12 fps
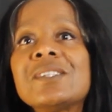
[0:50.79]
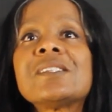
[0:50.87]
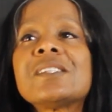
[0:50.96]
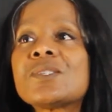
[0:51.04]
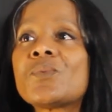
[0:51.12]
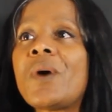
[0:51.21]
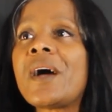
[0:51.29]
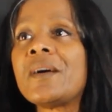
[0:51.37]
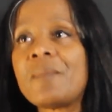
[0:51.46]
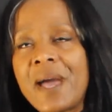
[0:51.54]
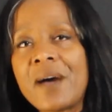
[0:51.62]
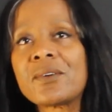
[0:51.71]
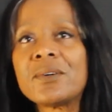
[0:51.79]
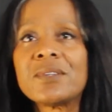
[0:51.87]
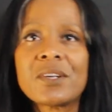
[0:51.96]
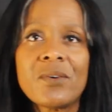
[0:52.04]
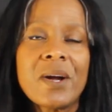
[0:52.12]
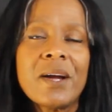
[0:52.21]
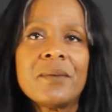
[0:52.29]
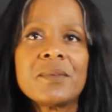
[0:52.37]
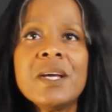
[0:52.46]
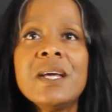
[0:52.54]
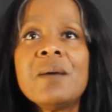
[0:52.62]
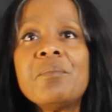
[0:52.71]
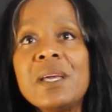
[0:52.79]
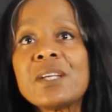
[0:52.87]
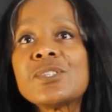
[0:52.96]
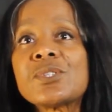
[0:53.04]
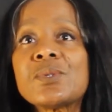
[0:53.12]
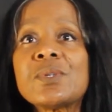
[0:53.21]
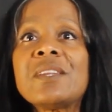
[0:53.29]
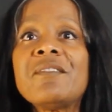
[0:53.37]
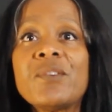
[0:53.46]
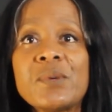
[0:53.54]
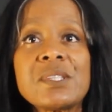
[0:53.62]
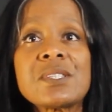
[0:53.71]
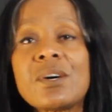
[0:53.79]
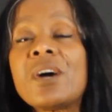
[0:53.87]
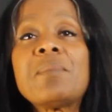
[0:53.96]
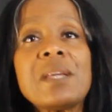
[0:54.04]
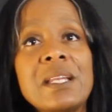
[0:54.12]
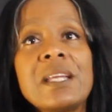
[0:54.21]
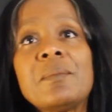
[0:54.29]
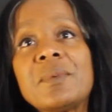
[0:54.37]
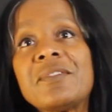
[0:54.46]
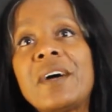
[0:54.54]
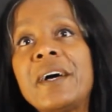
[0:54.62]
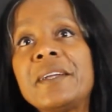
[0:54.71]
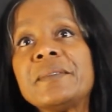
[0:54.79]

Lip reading: This is why I'm out on the ground, making sure that voices are being amplified.